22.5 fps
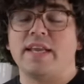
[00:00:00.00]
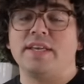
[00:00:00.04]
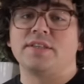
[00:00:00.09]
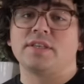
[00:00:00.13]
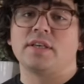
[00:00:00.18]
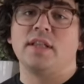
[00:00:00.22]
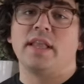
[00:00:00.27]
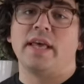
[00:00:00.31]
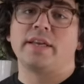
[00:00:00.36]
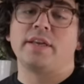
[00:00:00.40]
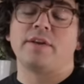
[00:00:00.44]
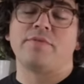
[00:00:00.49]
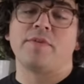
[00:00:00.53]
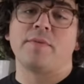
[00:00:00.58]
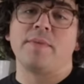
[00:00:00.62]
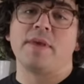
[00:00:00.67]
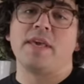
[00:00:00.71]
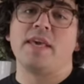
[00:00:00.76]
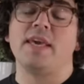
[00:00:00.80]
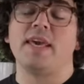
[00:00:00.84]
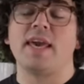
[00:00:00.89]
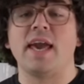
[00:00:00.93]
he's collected from
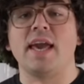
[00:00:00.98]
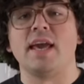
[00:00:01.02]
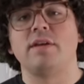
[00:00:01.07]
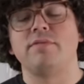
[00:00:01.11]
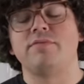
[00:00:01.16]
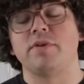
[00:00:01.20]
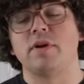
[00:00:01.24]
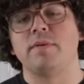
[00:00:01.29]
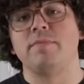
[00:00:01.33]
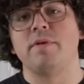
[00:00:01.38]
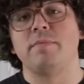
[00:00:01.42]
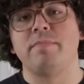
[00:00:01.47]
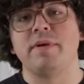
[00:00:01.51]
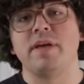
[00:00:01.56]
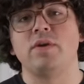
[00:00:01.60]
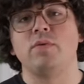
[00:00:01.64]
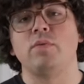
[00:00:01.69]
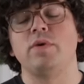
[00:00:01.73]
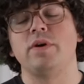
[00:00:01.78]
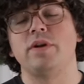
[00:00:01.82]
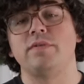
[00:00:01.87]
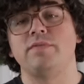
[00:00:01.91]
the EK and from the
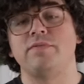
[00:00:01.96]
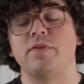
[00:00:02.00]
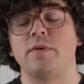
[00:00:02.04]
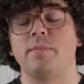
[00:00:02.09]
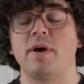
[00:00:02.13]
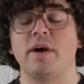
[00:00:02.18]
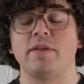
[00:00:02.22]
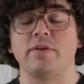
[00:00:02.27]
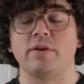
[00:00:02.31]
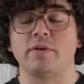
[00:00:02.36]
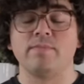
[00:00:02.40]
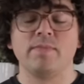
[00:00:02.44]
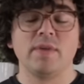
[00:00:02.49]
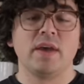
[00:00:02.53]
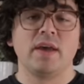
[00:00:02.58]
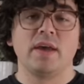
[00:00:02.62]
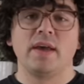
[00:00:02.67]
Bentwood and from other